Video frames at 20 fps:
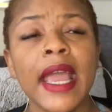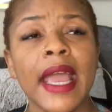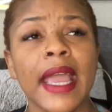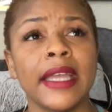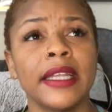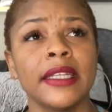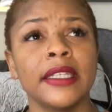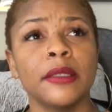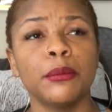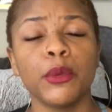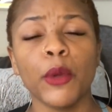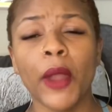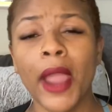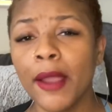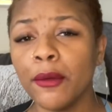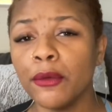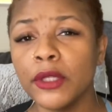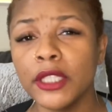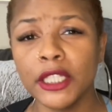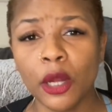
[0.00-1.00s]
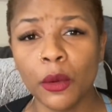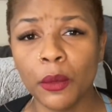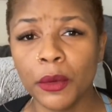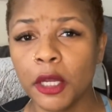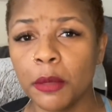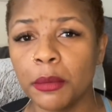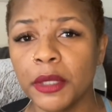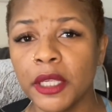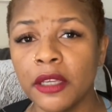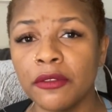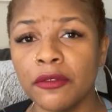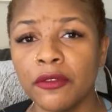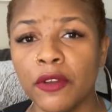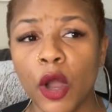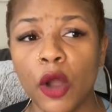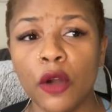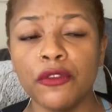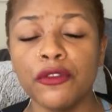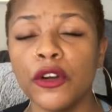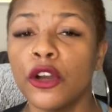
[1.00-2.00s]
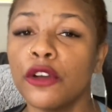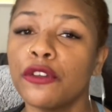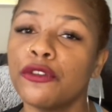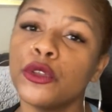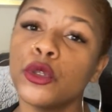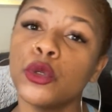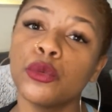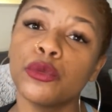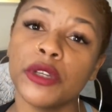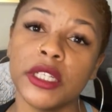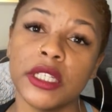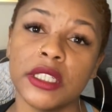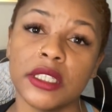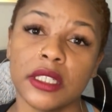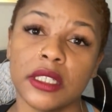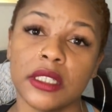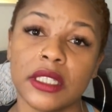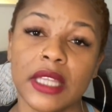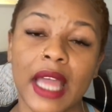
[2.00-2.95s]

And Brad really don't want to be involved for a few reasons.